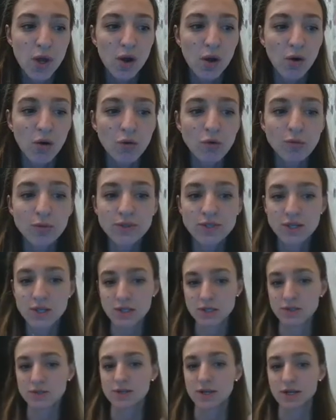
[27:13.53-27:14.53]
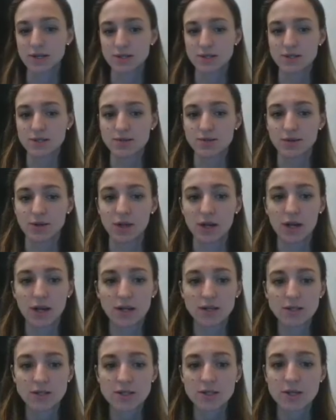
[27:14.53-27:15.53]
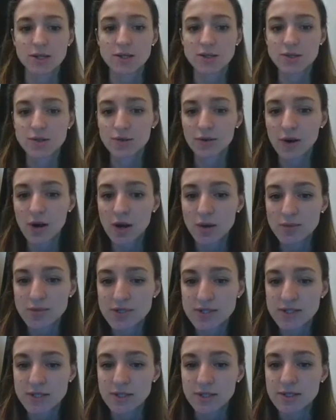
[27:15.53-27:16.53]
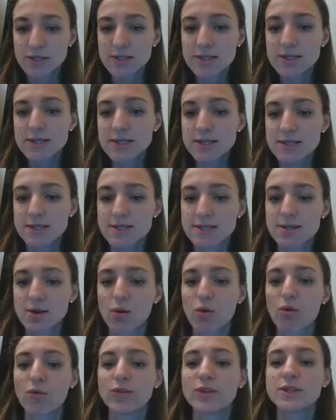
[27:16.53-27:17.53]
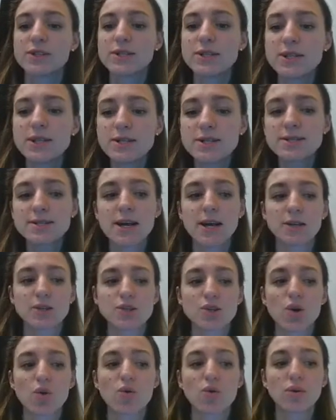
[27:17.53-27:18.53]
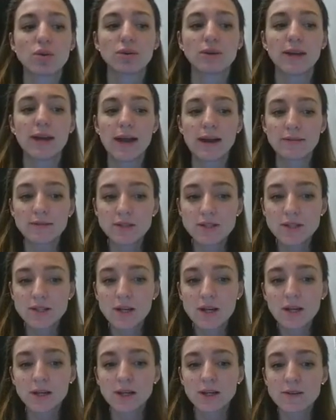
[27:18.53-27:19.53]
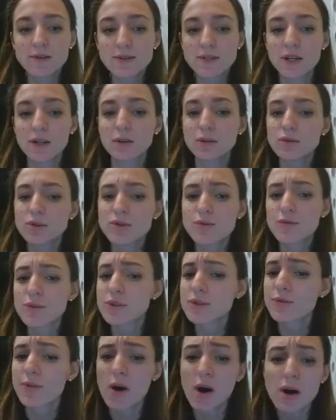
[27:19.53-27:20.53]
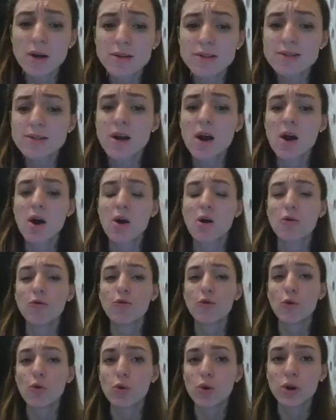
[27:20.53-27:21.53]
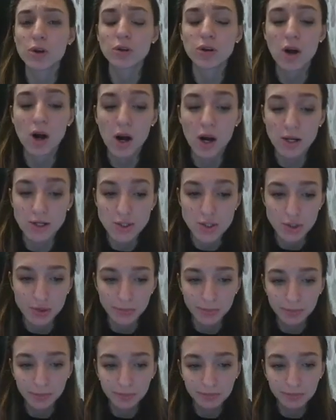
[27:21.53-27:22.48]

of pediatric dentistry and uh, describes diseases of the teeth and oral cavity, gives a lot of advice of oral hygiene.